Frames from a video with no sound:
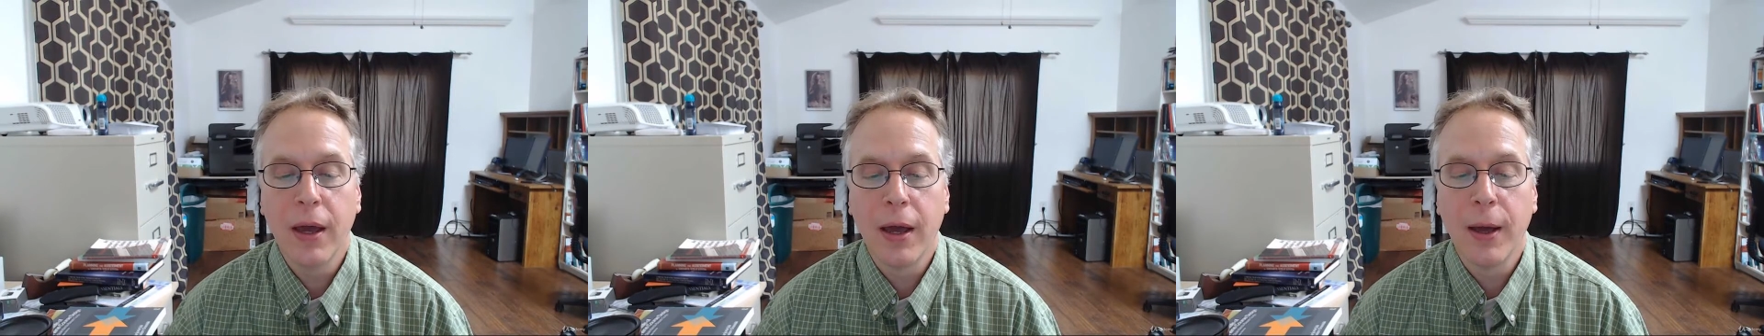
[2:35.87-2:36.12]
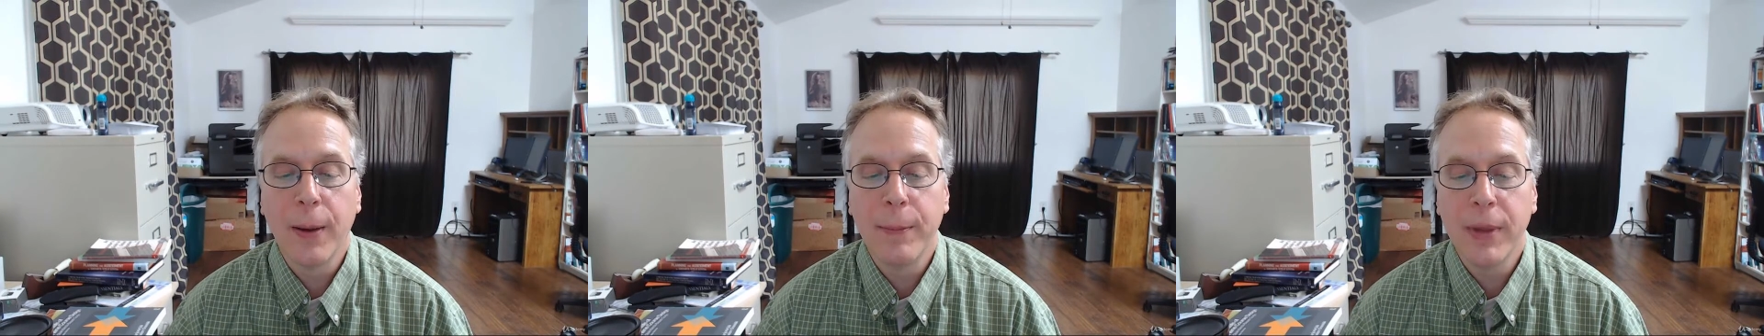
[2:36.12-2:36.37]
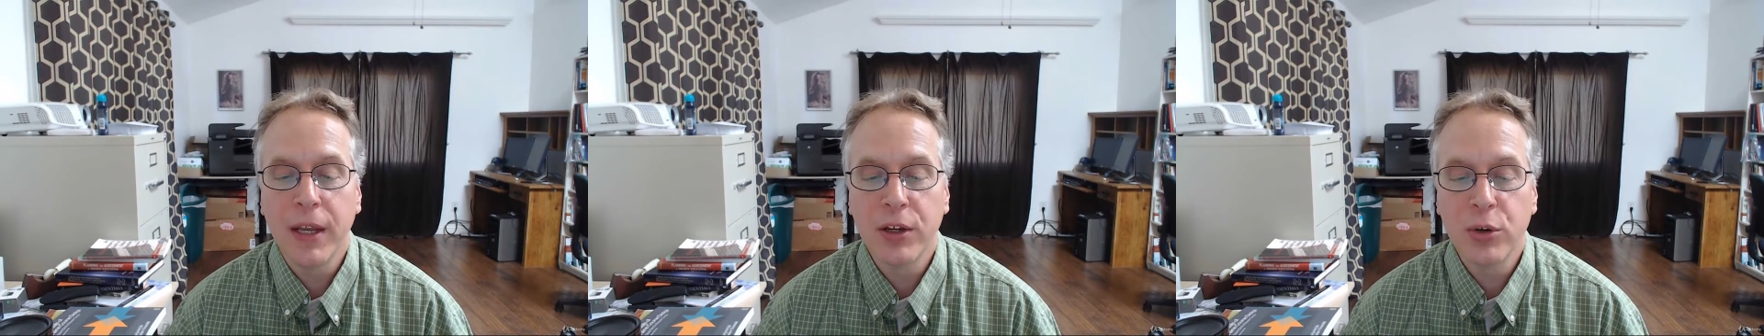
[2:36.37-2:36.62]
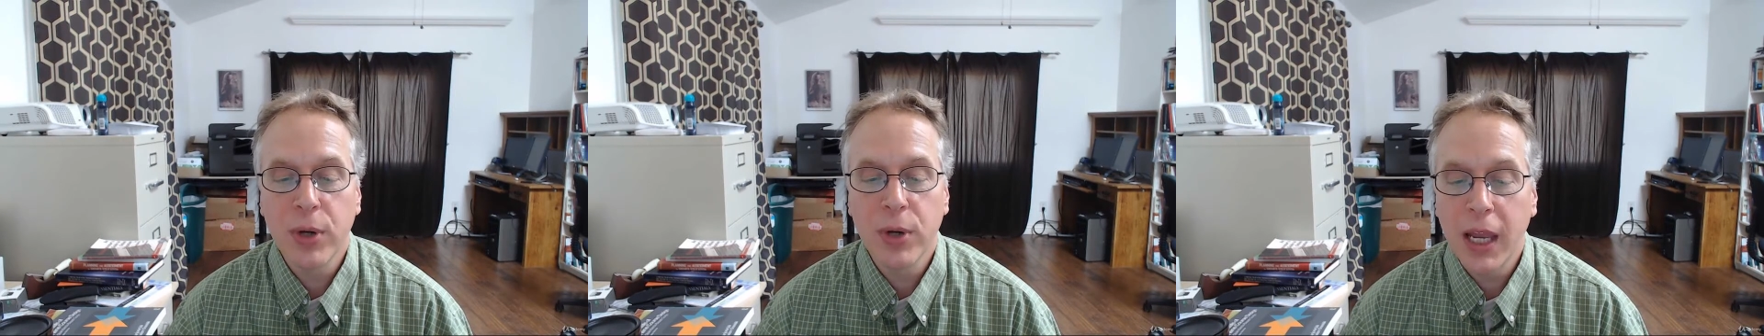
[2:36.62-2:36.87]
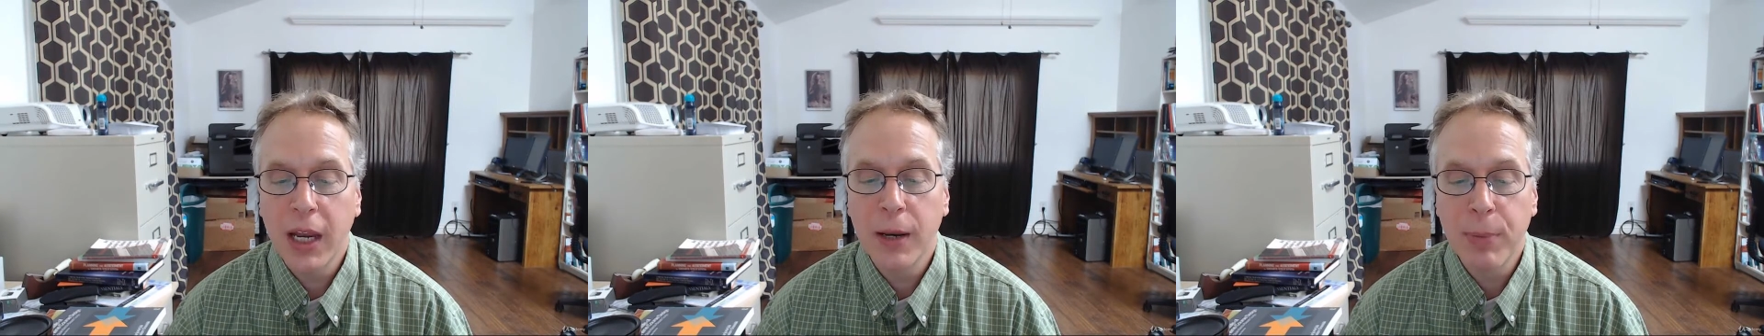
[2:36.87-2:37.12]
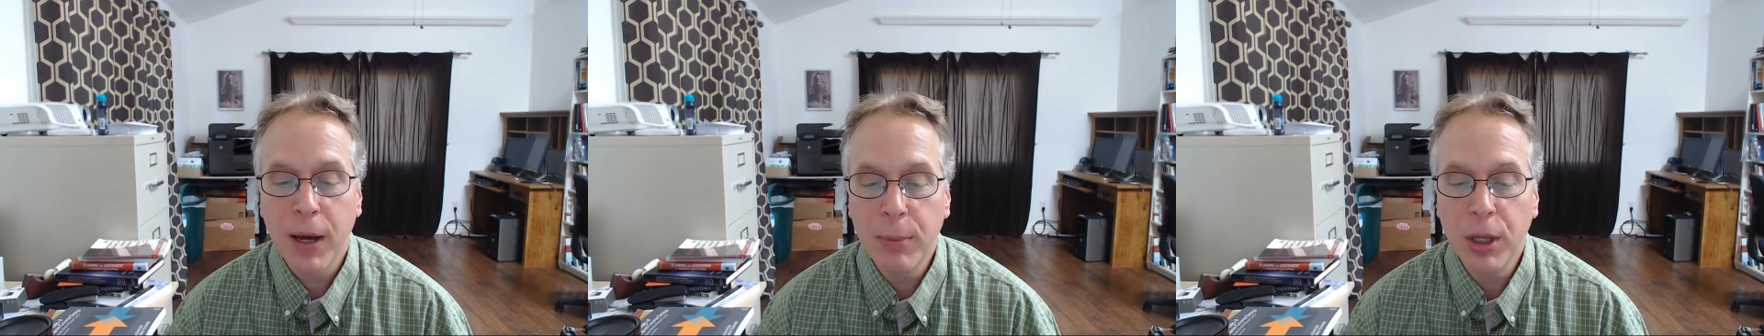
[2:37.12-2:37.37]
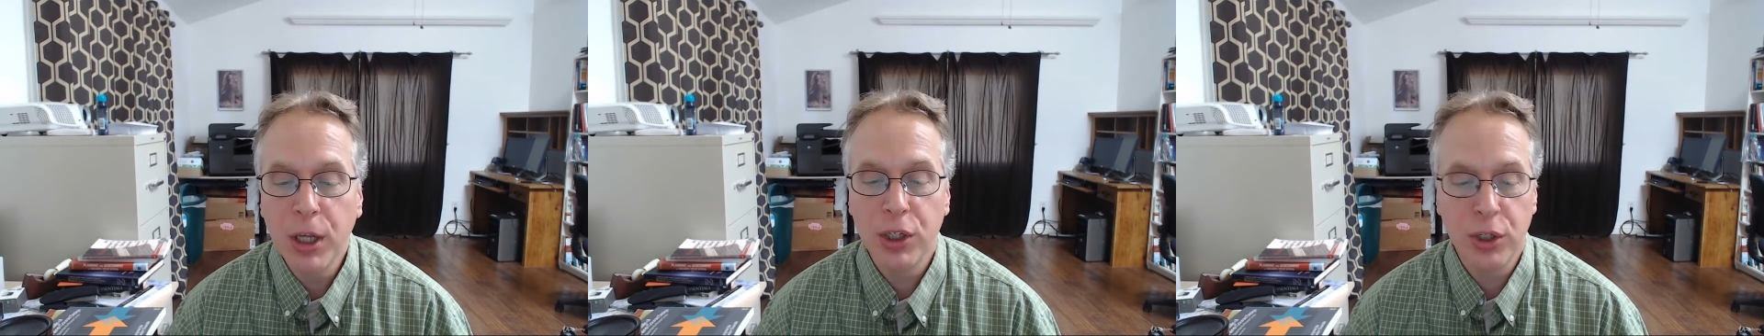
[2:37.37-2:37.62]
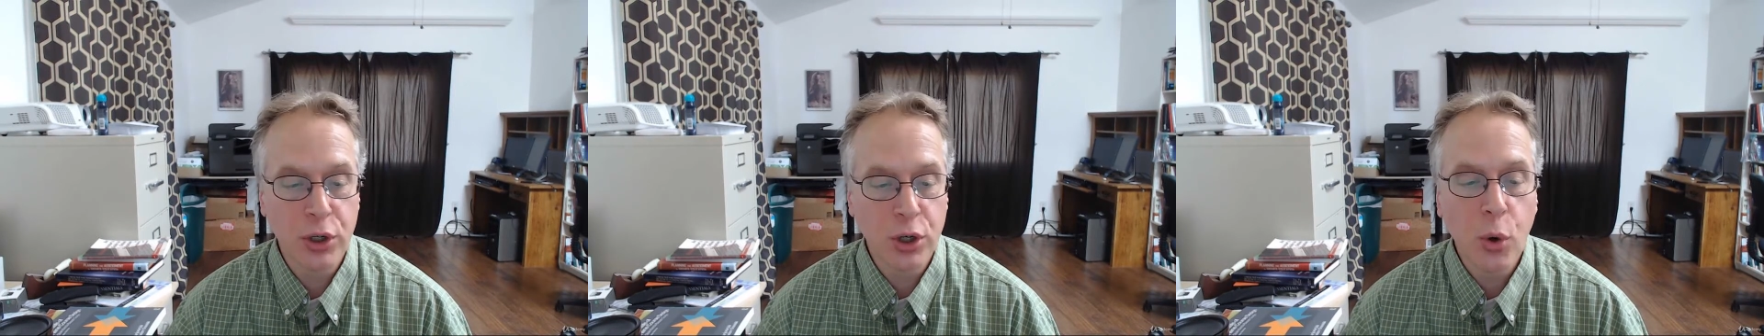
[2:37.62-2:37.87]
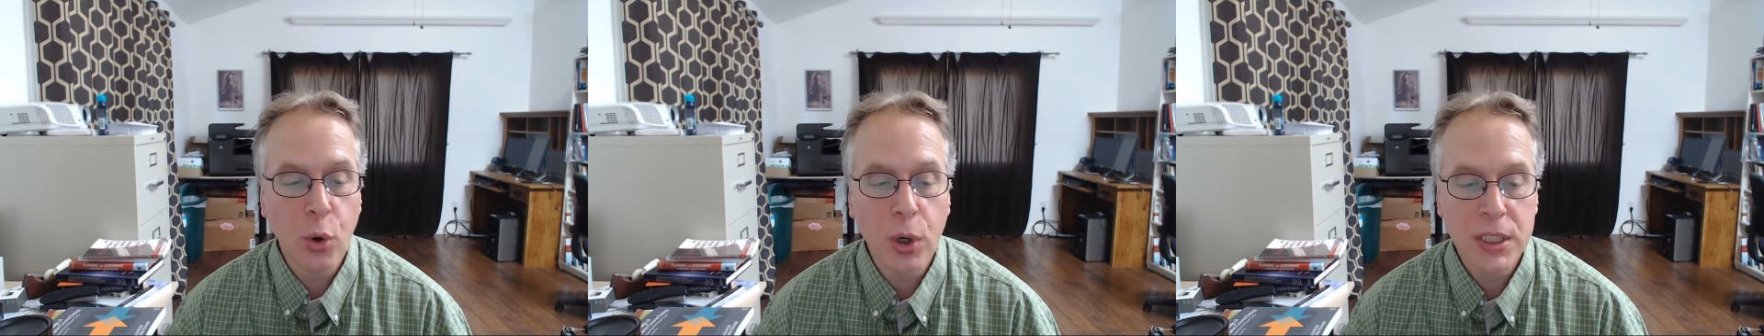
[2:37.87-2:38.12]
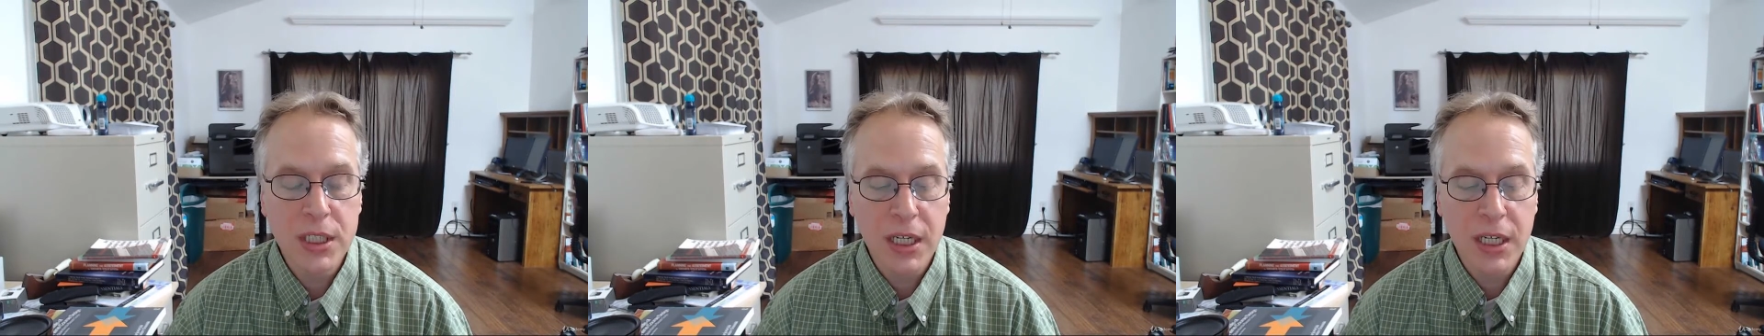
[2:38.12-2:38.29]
and create and publish your course